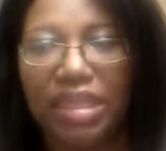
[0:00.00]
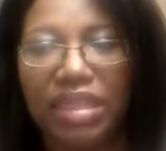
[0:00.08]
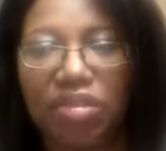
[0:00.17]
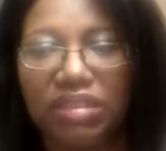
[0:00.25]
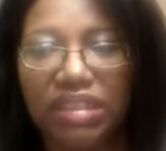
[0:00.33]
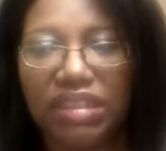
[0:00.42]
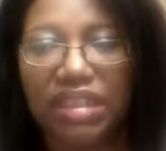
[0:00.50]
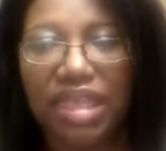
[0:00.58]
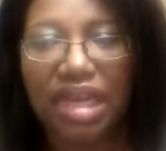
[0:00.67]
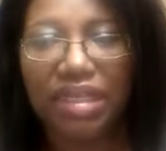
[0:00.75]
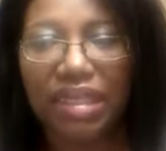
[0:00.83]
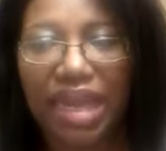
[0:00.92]
there was this
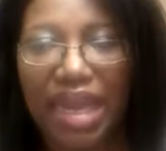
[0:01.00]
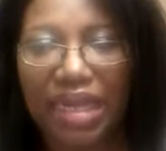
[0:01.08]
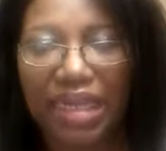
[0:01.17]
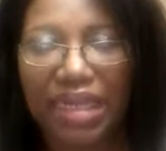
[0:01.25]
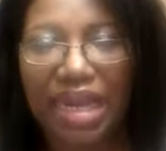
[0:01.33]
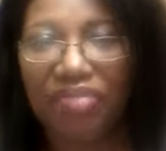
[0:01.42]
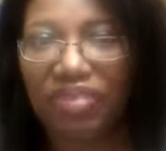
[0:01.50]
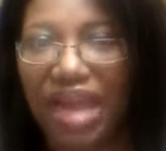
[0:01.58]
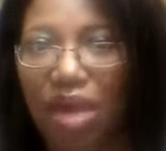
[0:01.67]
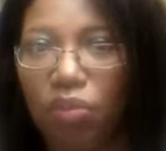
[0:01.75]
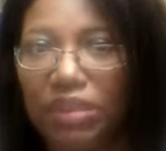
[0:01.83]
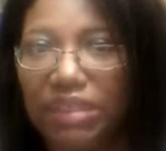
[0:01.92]
young lady, and I
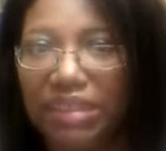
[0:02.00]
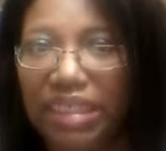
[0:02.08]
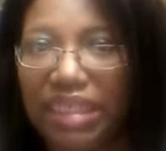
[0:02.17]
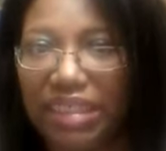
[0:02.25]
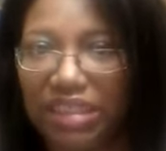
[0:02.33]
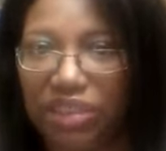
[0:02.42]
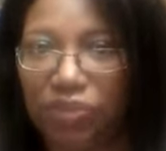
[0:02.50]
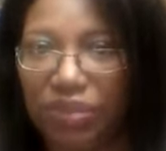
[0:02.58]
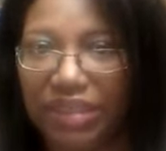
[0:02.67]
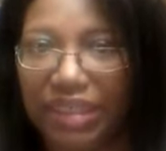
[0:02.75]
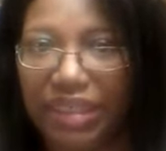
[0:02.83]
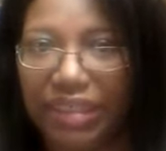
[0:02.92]
forgot what city she
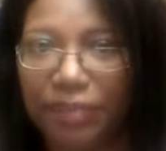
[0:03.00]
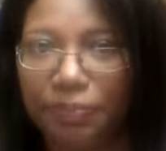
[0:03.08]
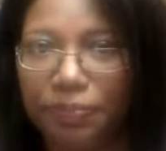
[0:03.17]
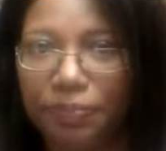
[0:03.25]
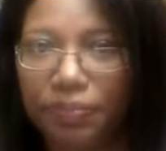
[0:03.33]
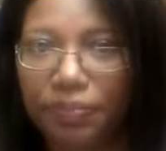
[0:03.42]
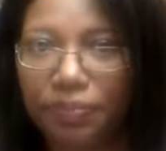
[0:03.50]
was in.